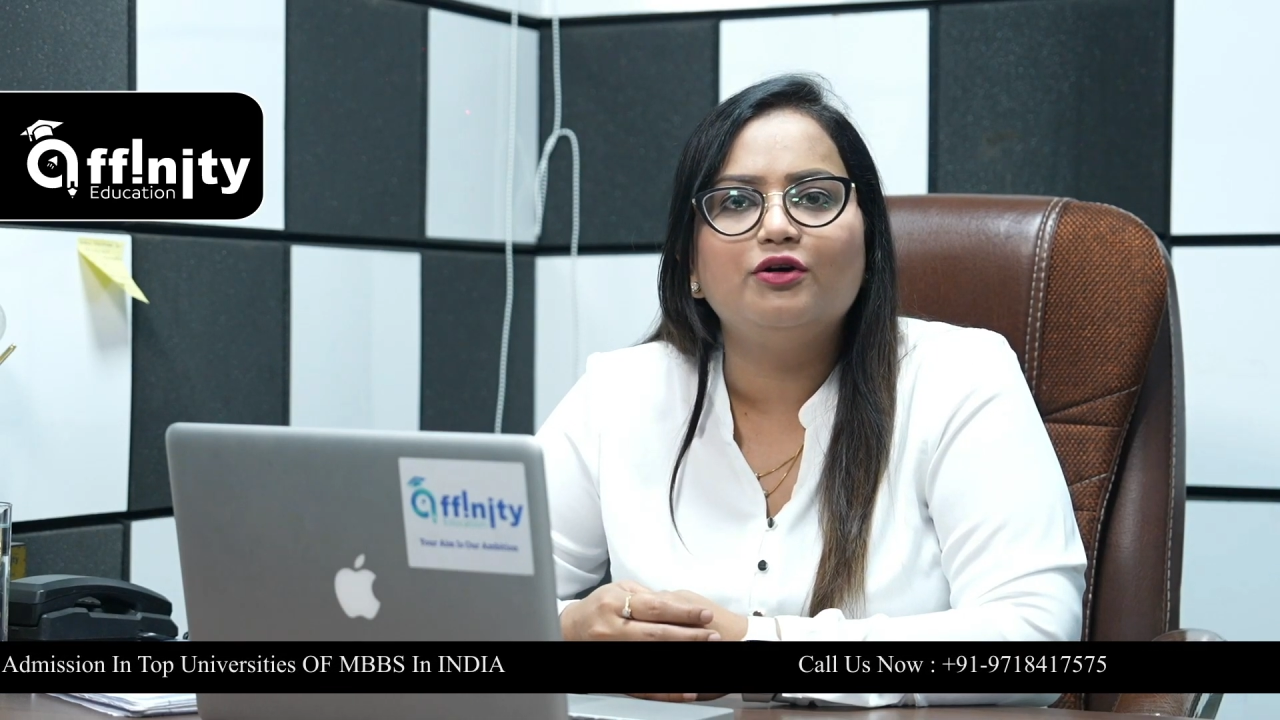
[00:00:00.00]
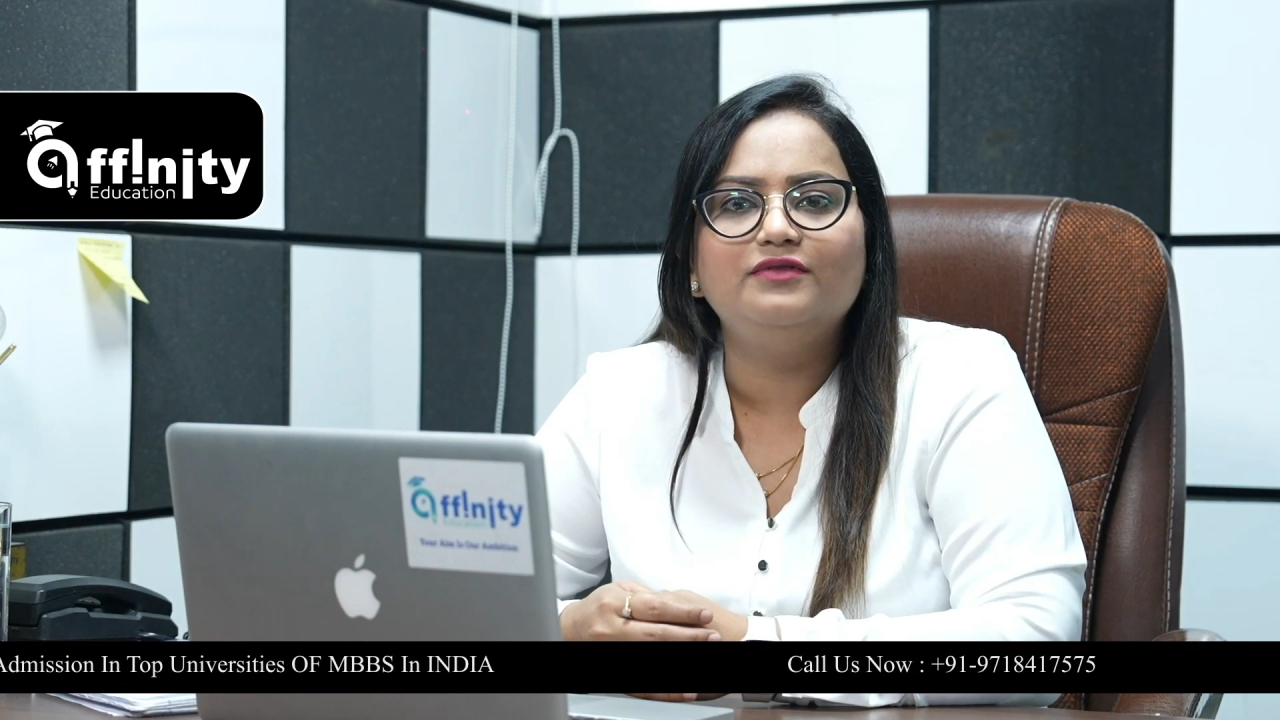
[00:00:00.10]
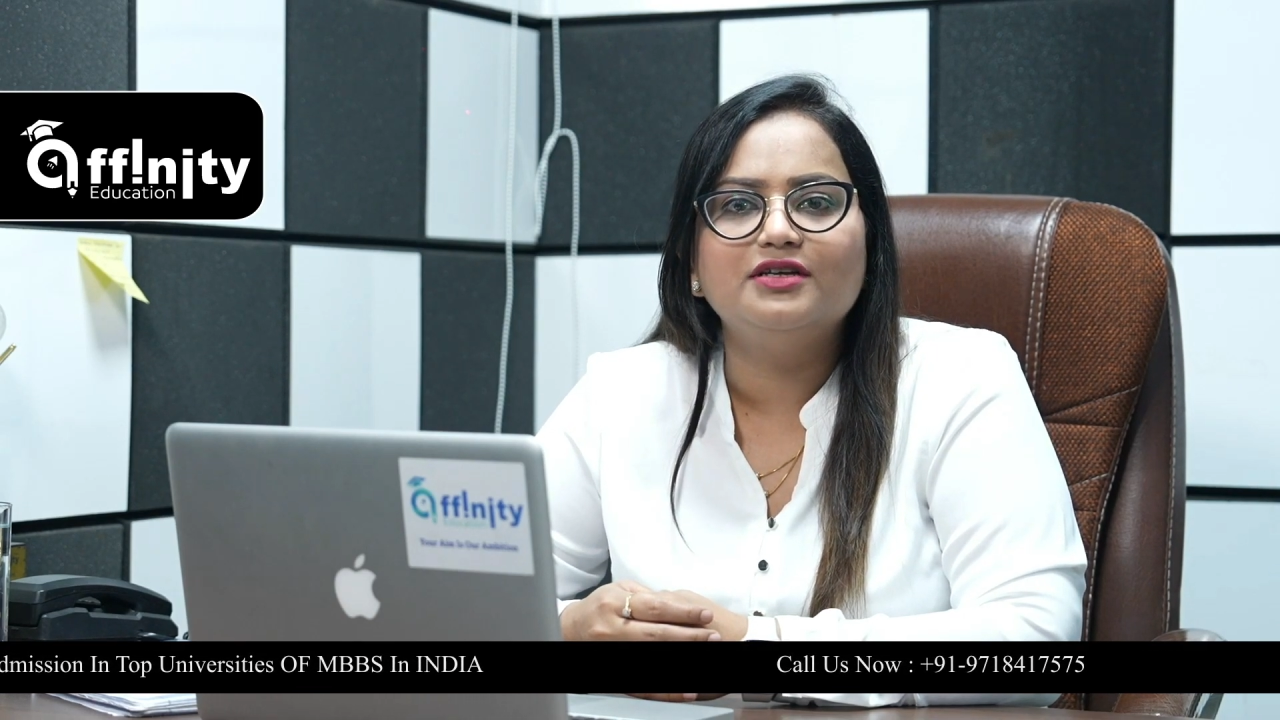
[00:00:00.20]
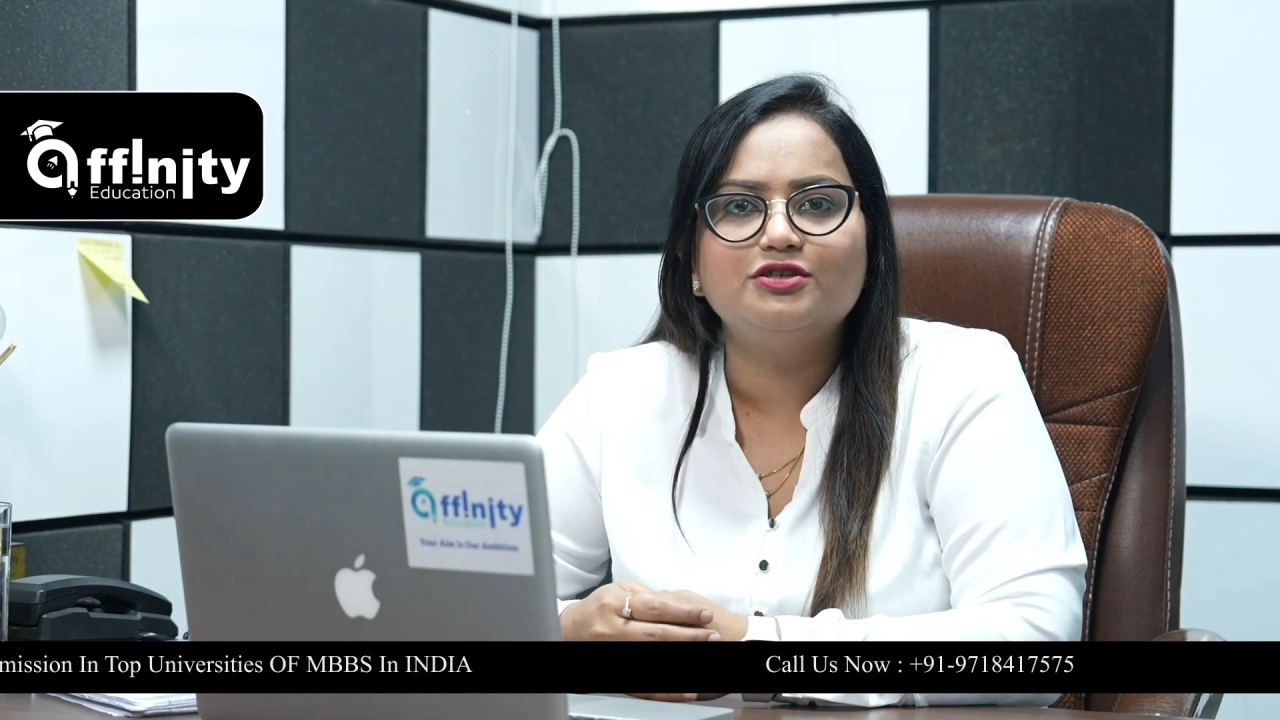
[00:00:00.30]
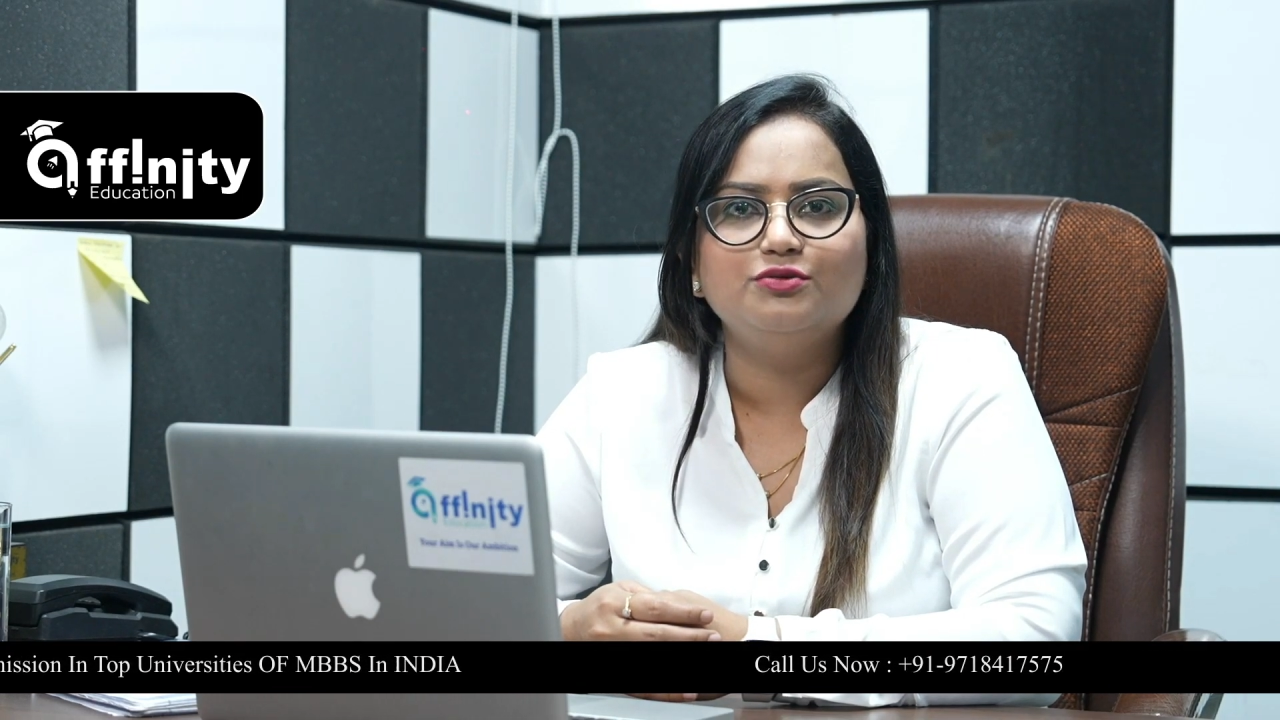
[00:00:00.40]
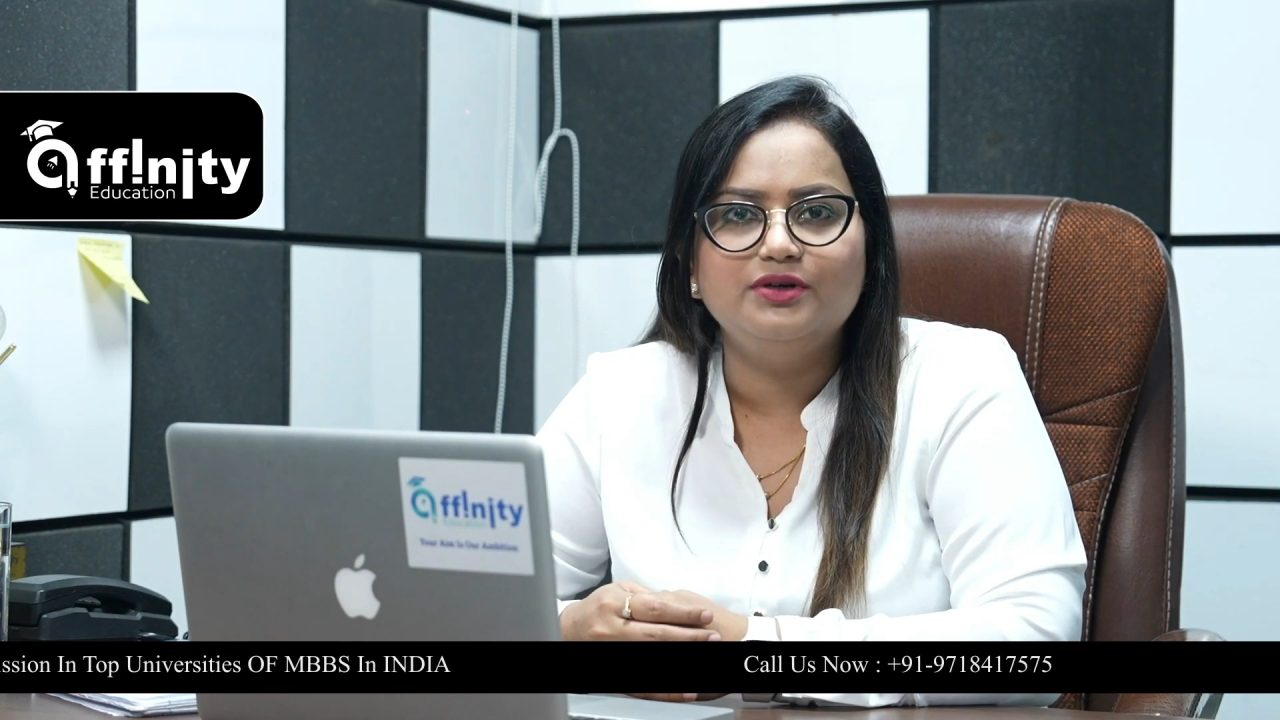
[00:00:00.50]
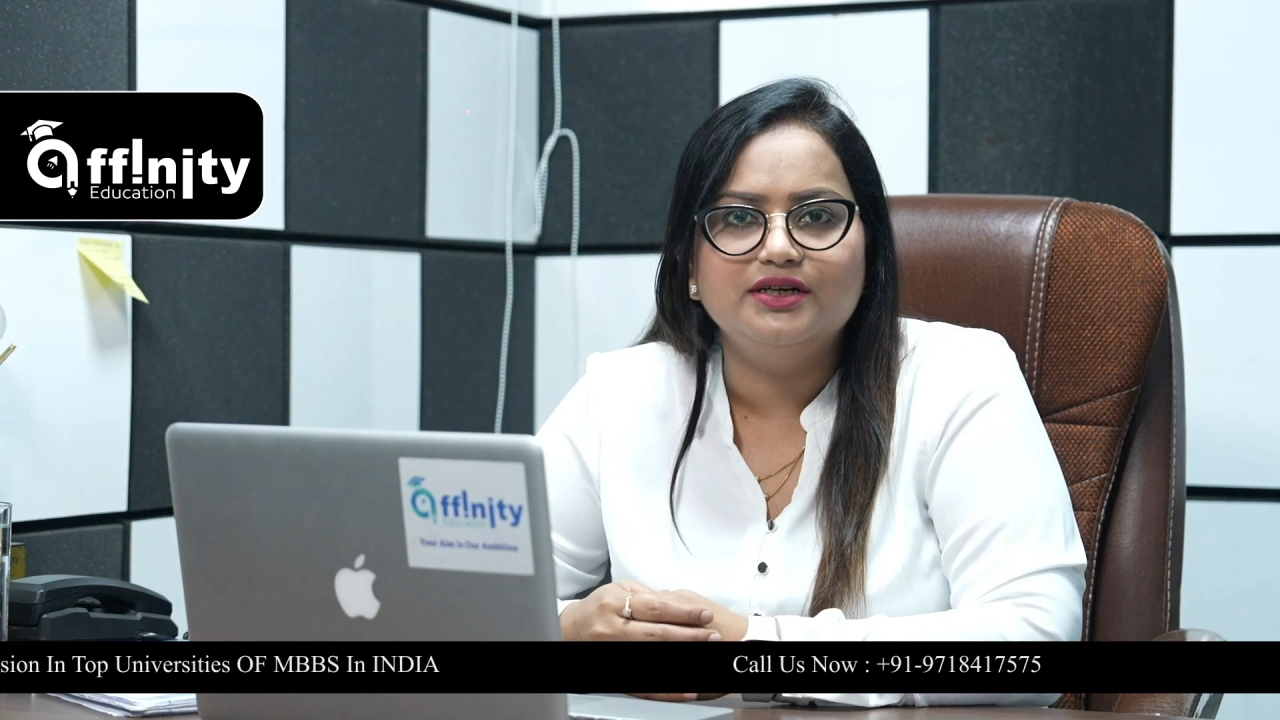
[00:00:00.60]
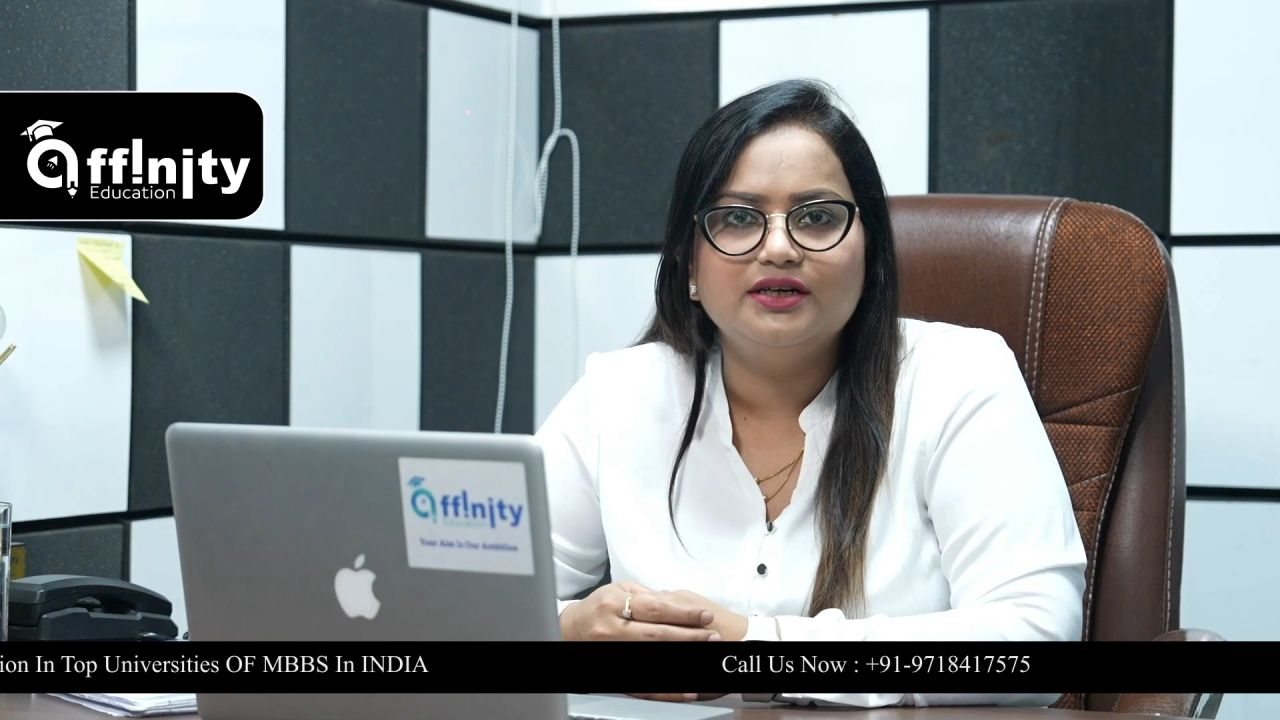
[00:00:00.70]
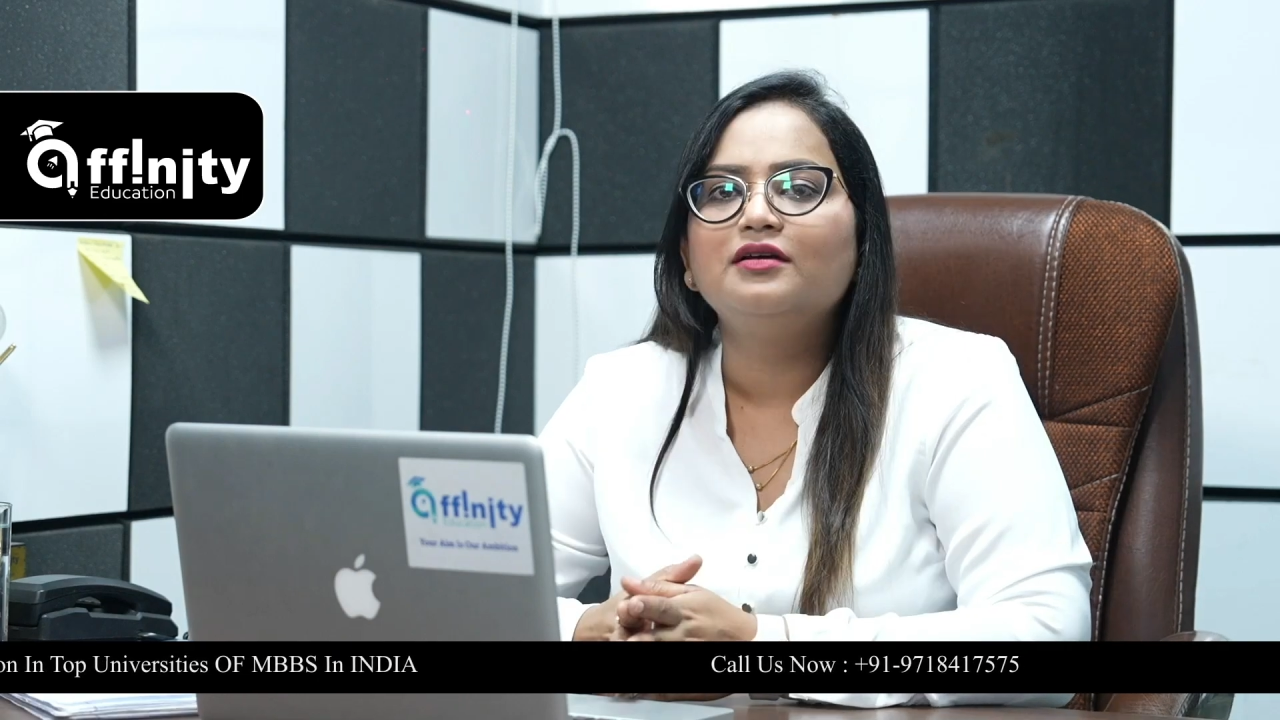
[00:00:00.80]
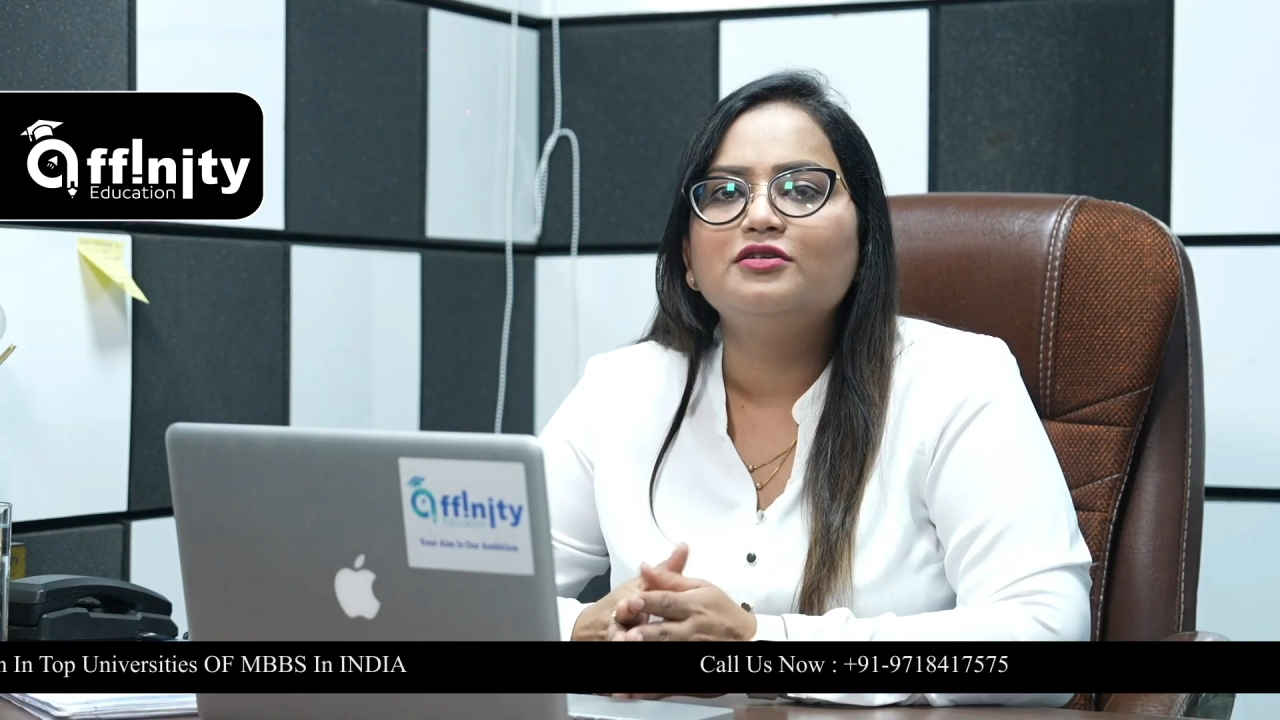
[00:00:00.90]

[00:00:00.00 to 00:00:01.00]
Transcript: of the student.